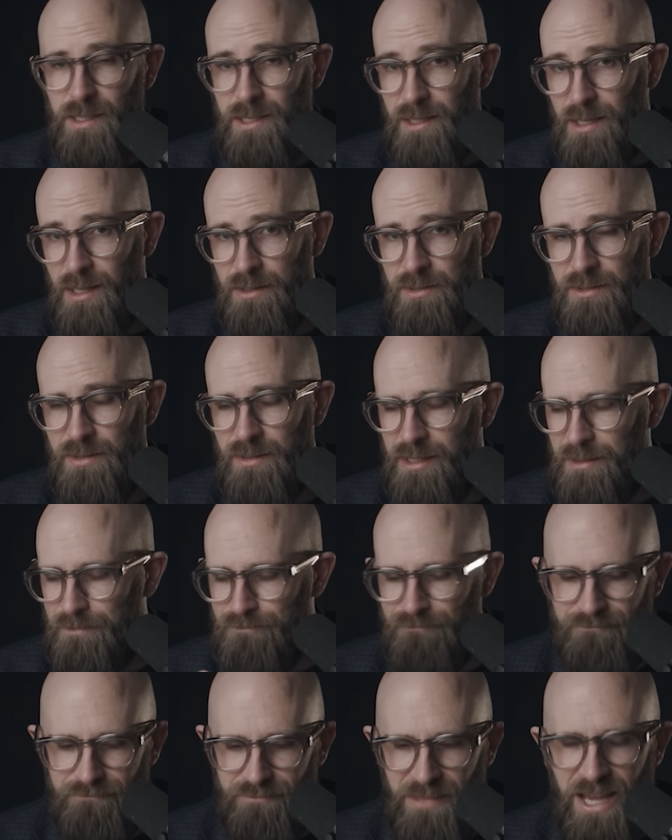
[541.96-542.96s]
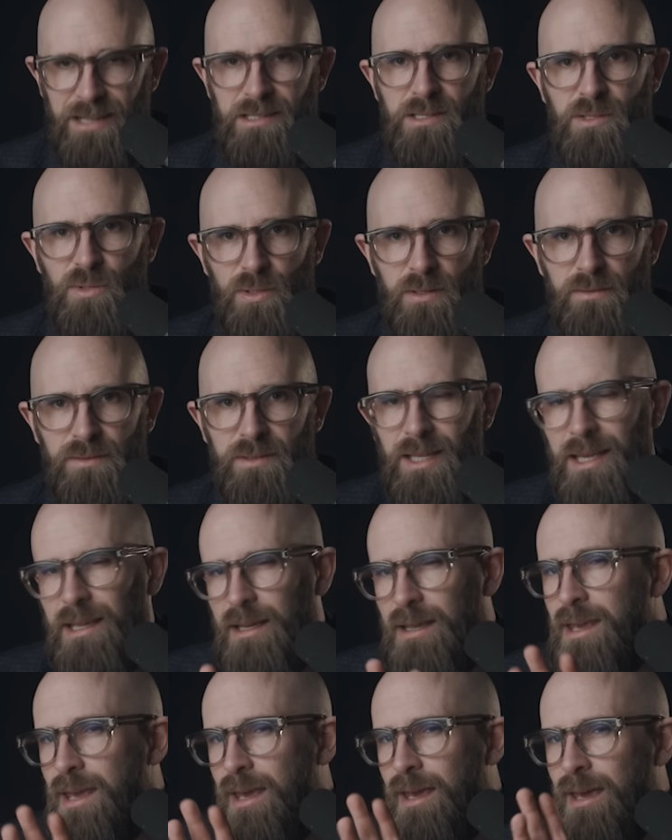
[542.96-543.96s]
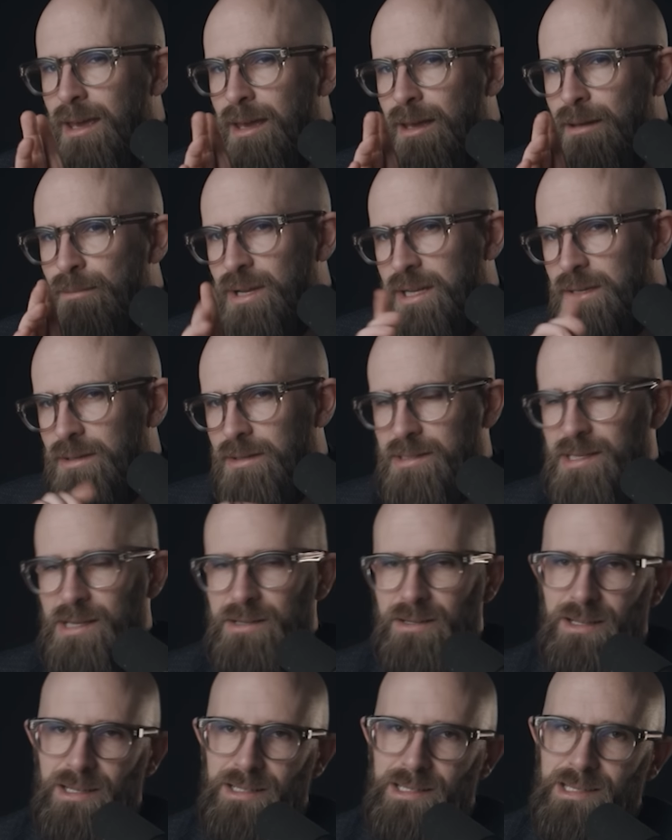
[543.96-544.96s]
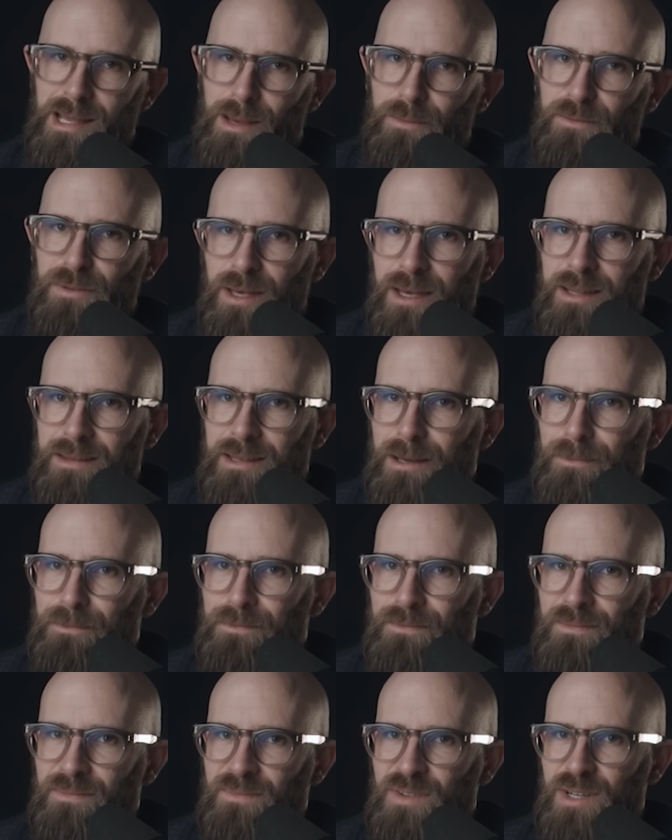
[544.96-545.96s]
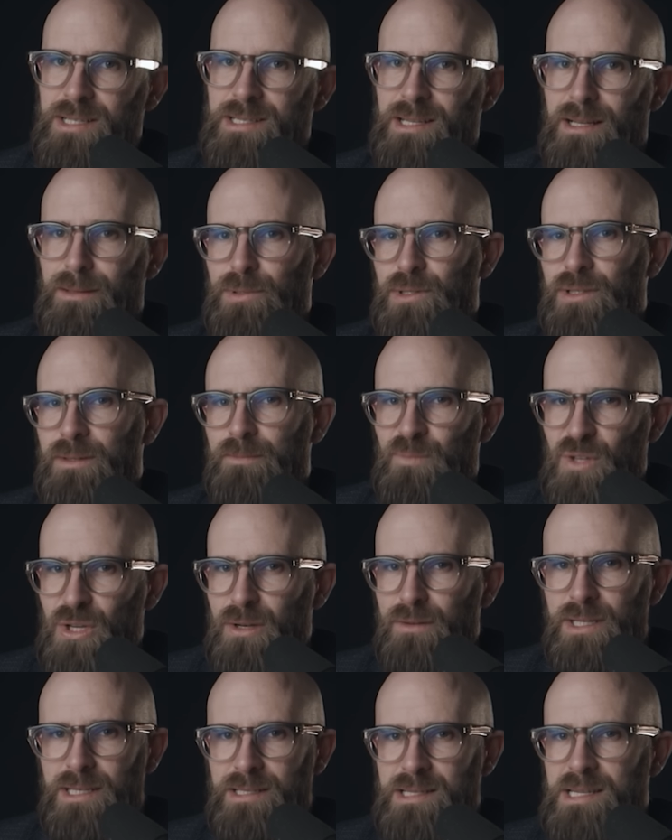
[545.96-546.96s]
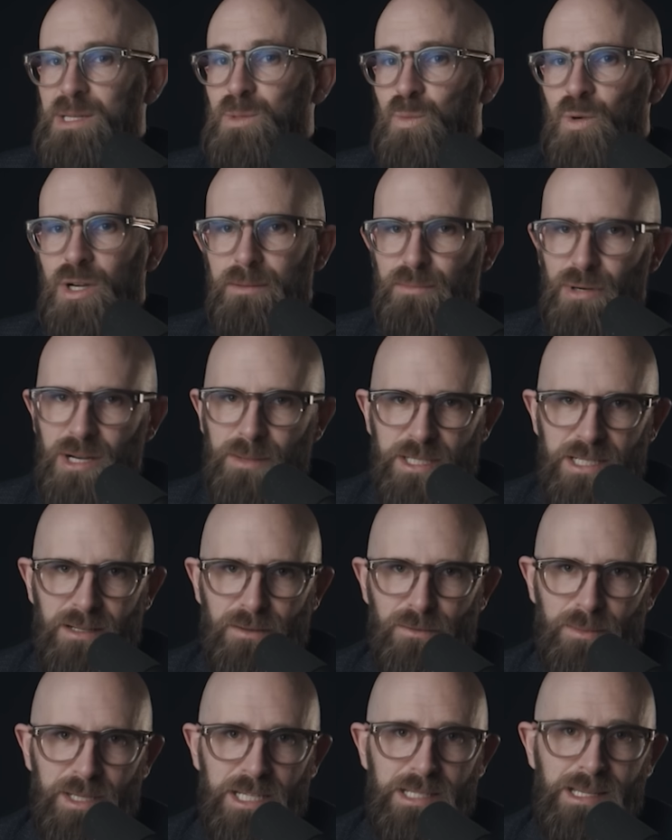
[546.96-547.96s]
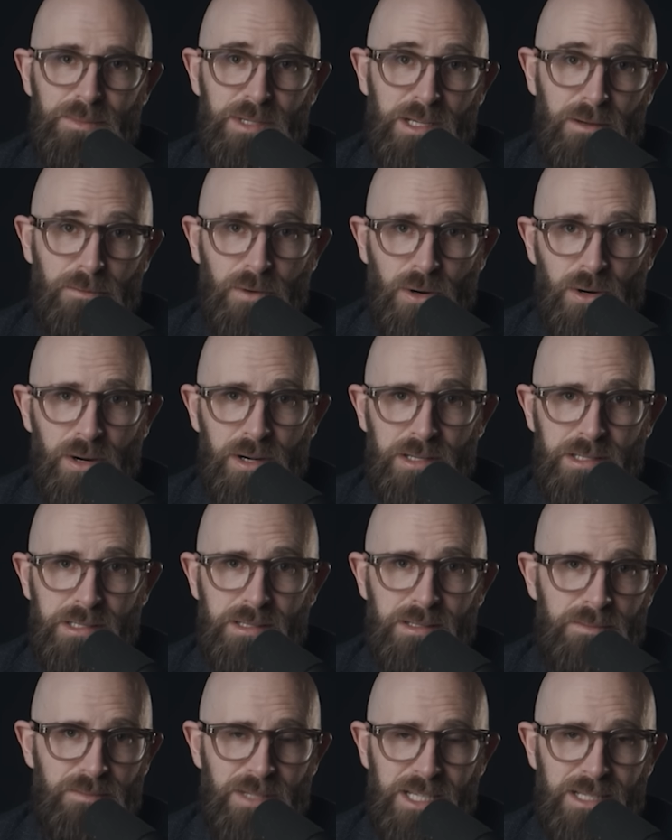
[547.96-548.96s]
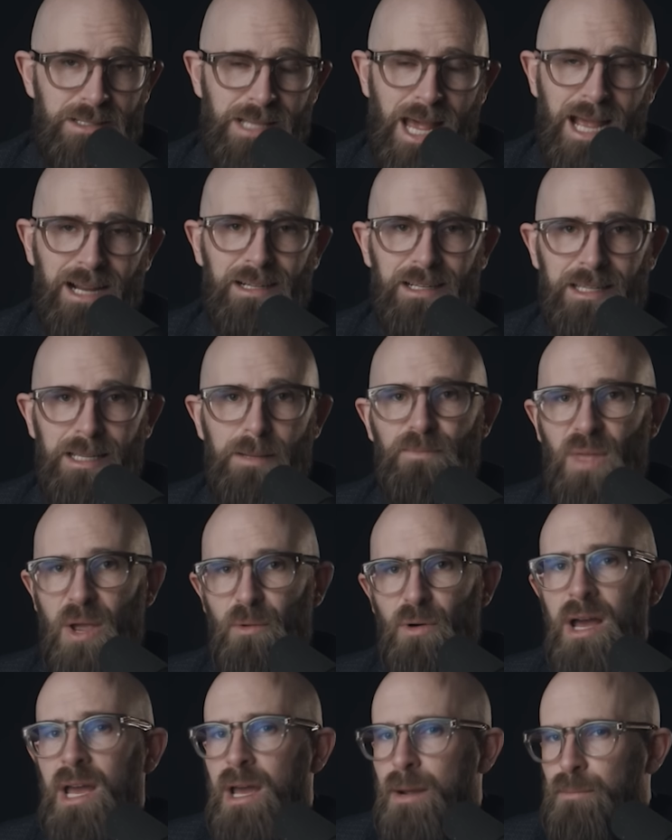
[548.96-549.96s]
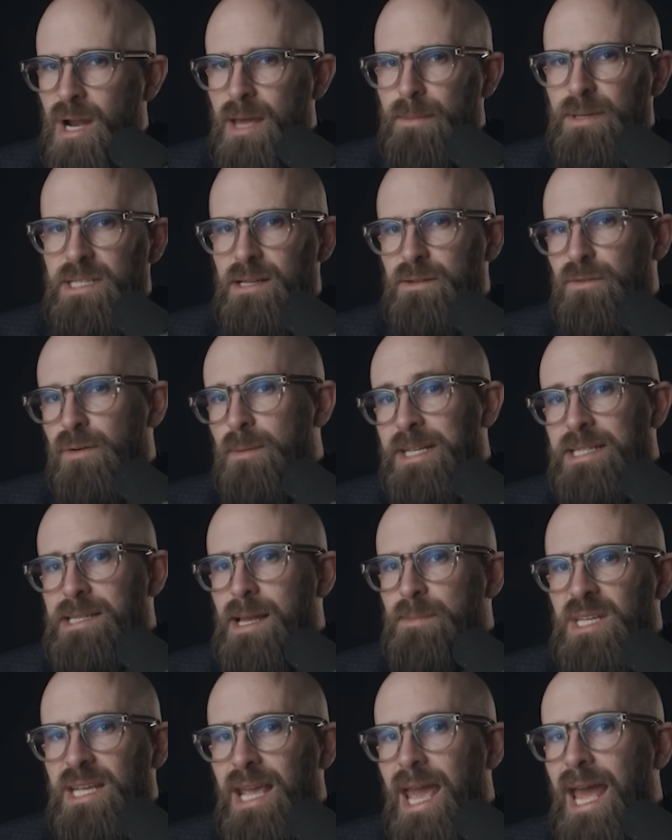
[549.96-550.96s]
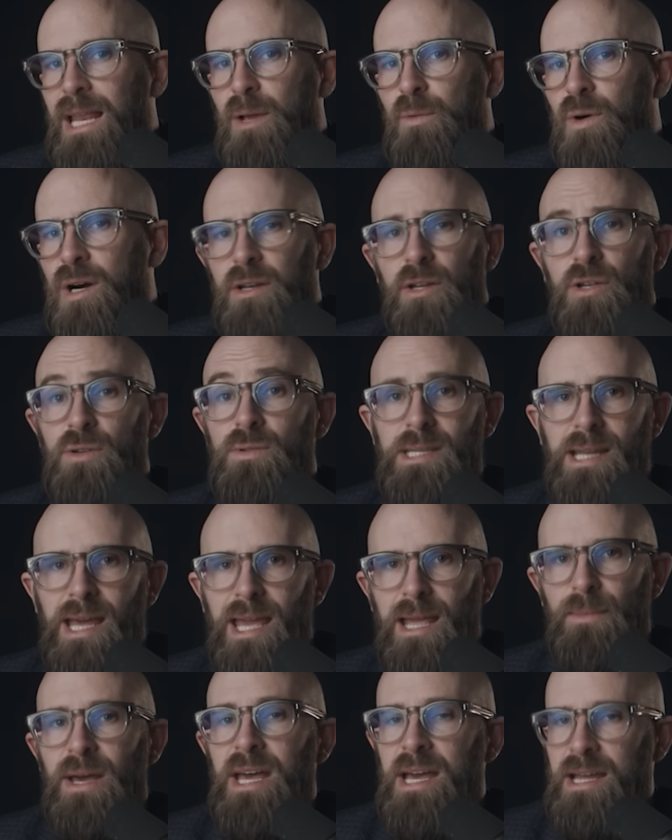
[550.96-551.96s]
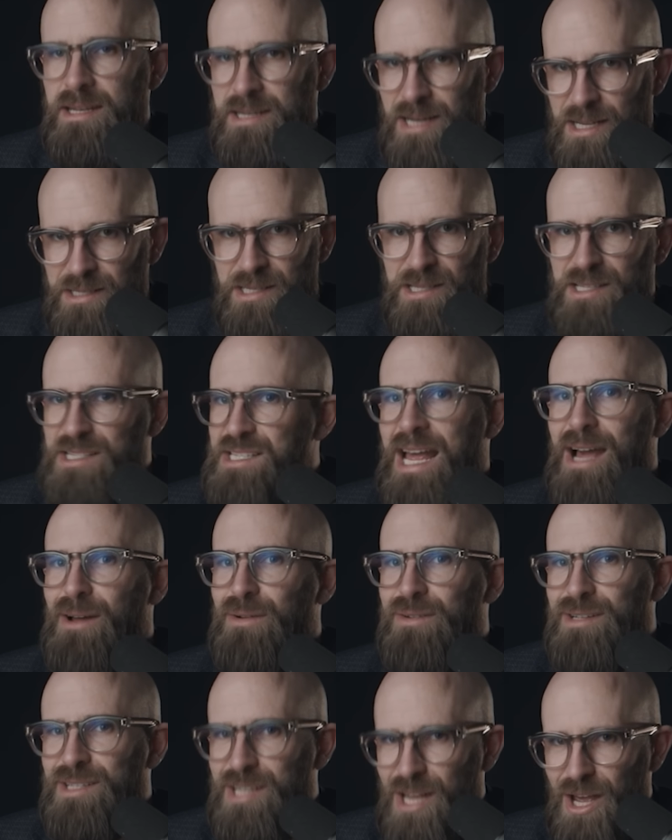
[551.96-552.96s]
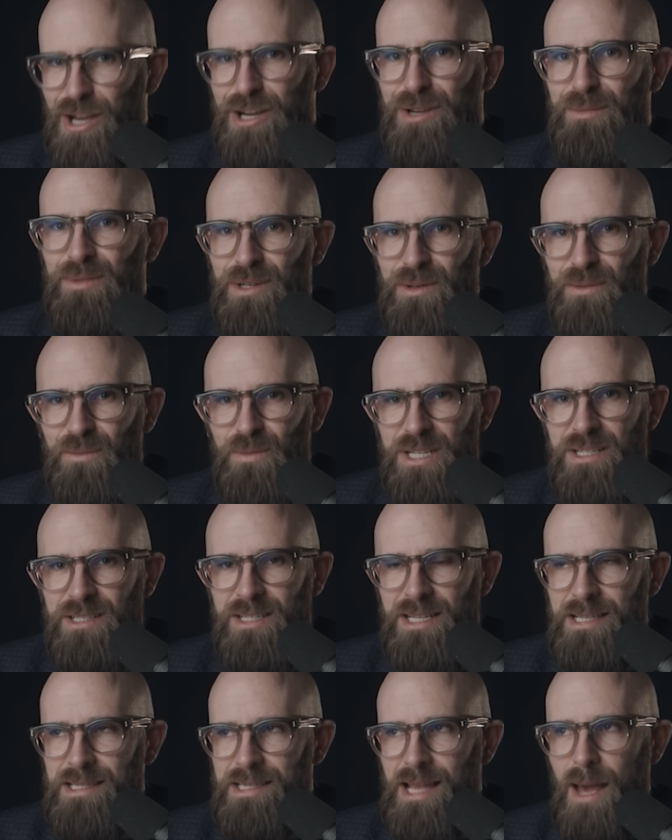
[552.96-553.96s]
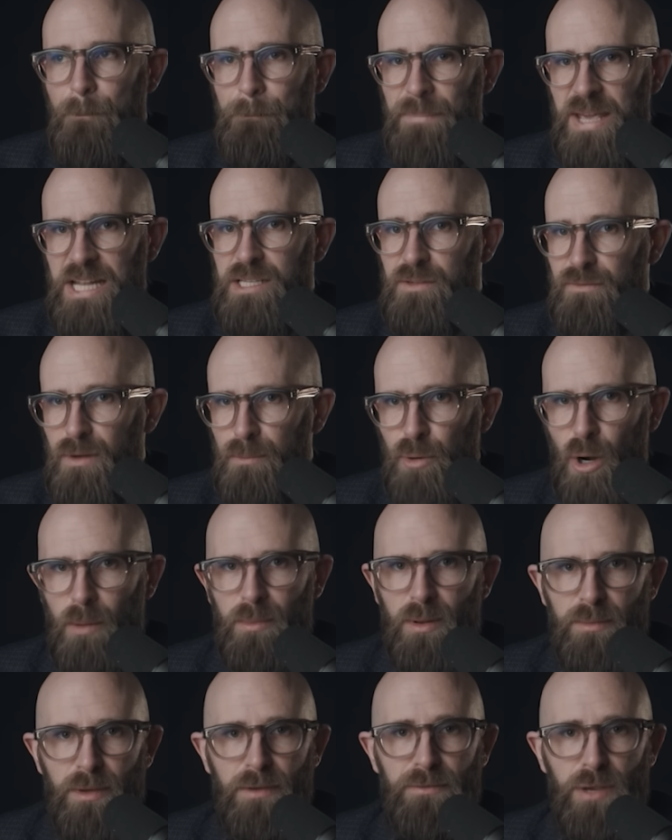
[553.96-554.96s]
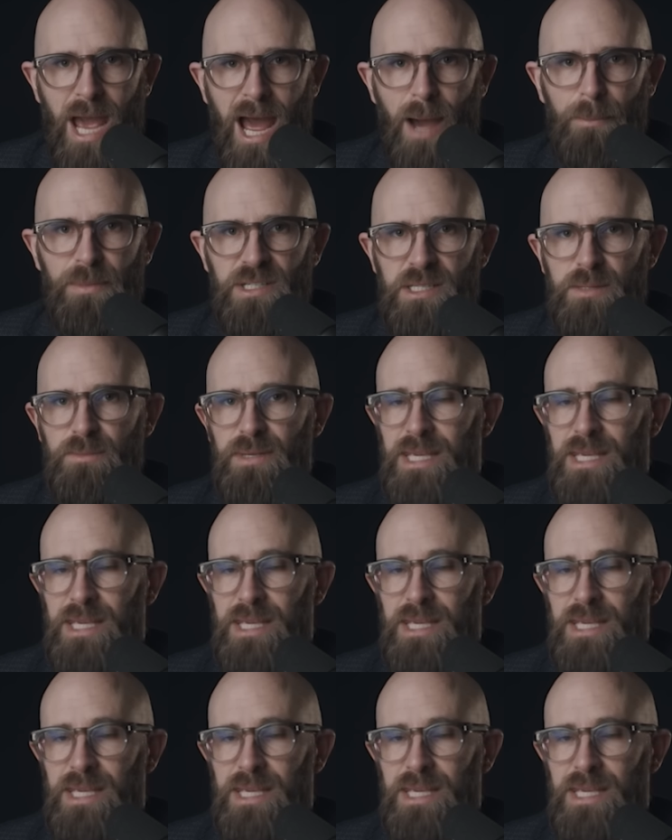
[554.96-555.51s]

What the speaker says: the country, that sort of thing. But he also took it a step further. For example, universities weren't prohibited from accepting foreigners. Exactly, they were prohibited from accepting anyone whose name doesn't sound Turkmen, which is a bit of a problem if you happen to